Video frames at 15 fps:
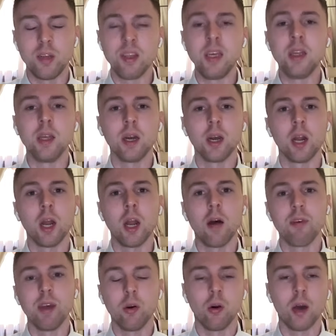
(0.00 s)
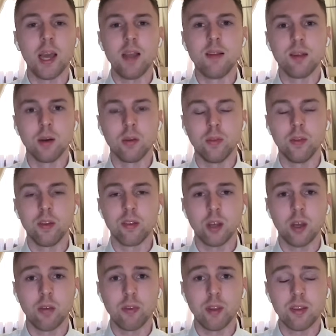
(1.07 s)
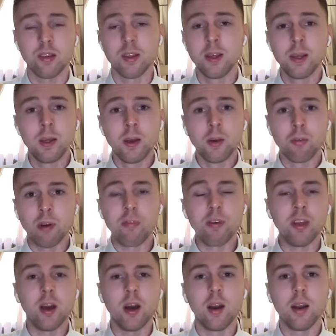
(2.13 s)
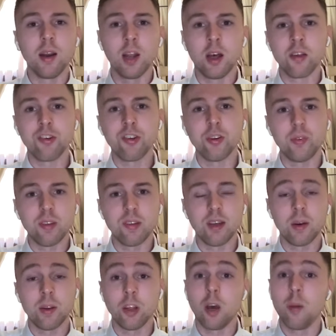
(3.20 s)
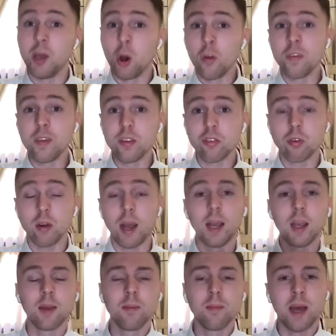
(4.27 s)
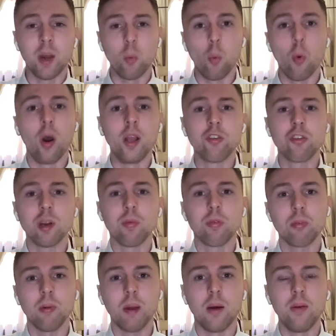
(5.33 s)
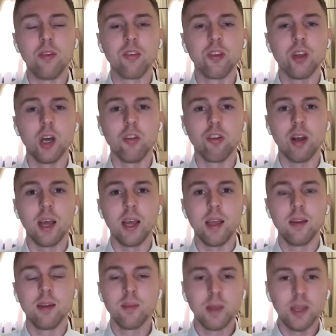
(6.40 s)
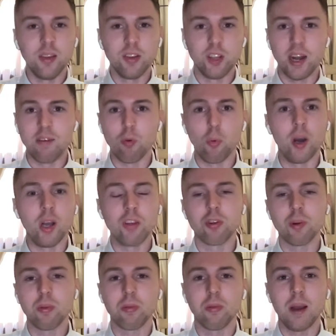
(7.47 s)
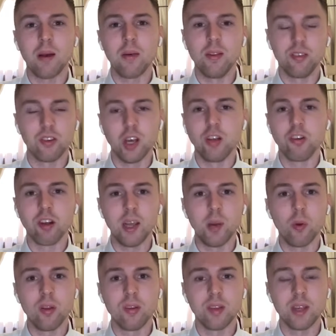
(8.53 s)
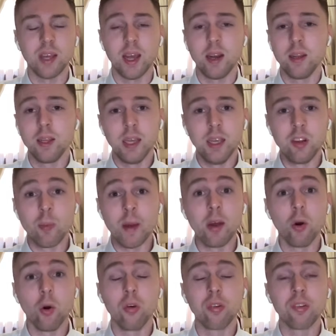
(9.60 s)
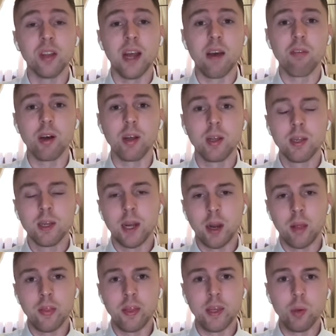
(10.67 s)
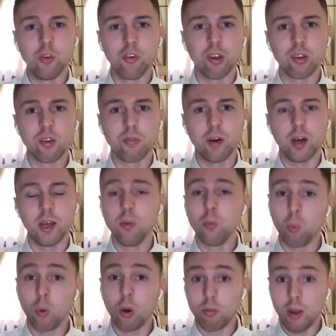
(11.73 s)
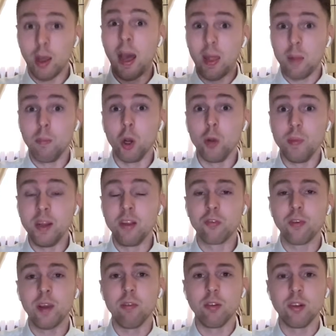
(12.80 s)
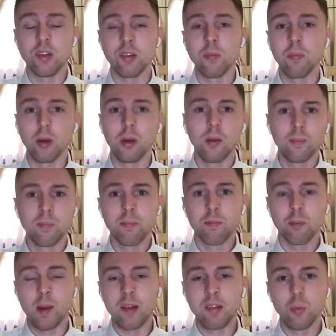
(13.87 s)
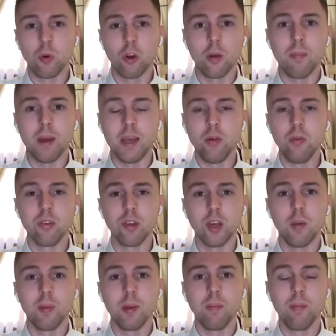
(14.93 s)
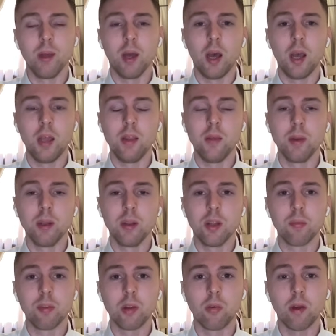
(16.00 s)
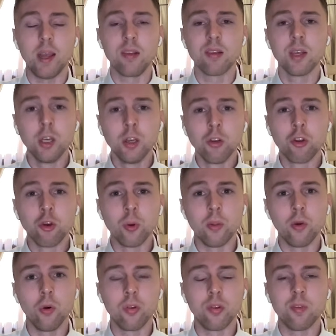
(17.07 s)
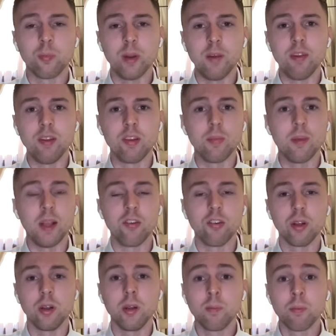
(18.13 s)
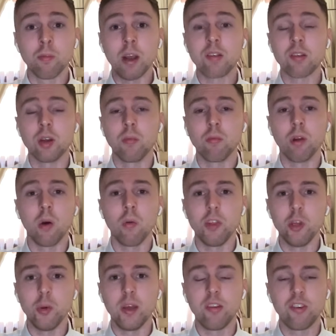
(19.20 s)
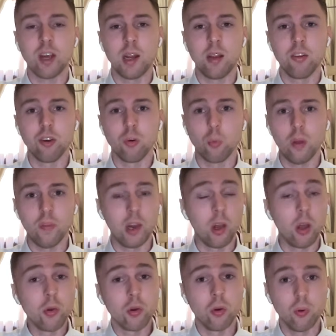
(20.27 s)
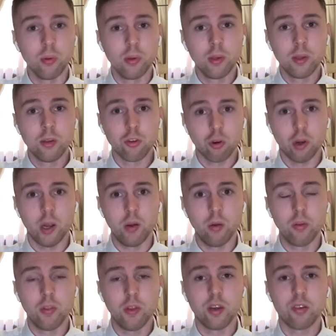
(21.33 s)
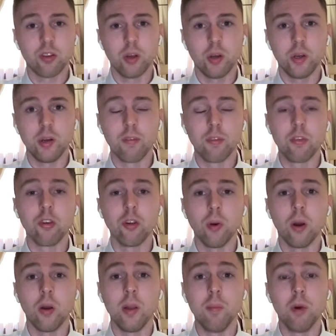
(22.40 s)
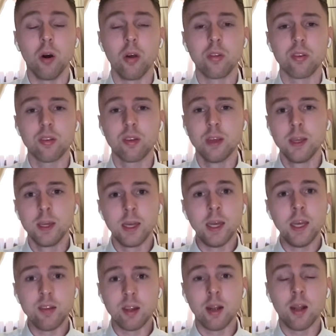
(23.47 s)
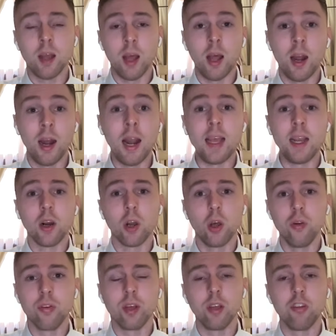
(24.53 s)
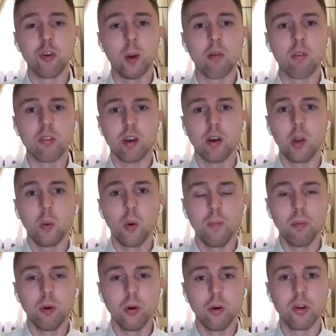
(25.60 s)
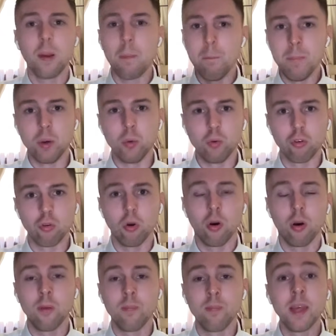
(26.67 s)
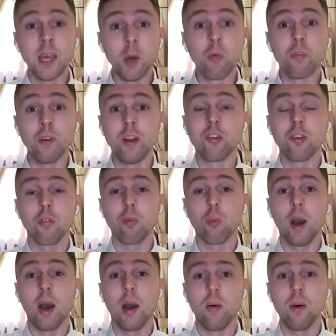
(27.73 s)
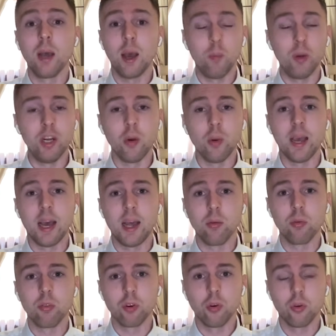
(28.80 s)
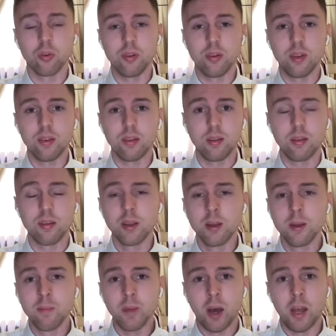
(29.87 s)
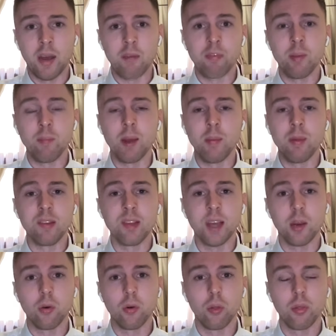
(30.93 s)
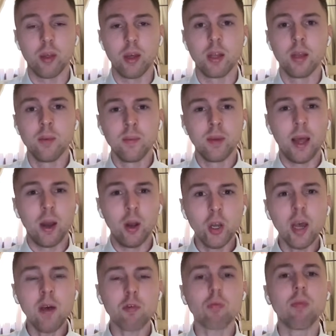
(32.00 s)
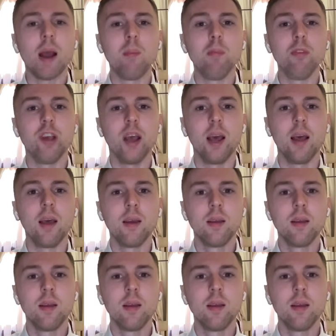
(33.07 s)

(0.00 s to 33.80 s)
He's either going to love it or hate it on this surface. Forever Young, last year in the Saudi Derby, on this track, had a wide trip throughout and surge late. He's going to have a wide trip throughout and surge late once again. He's a better horse than ever, and I think he'll justify what at the moment is favouritism, but Romantic Warrior may usurp him in the build-up to the race. Two other horses briefly to mention. Rattle and Roll, the US challenger, won the local trial, the custodian of the two holy mosques. He's a late closer, Joel Rosario on board, middle draw. He'll finish off well, and we know he handles the course and distance. I'd have him maybe second or third. And look out for Ramjet.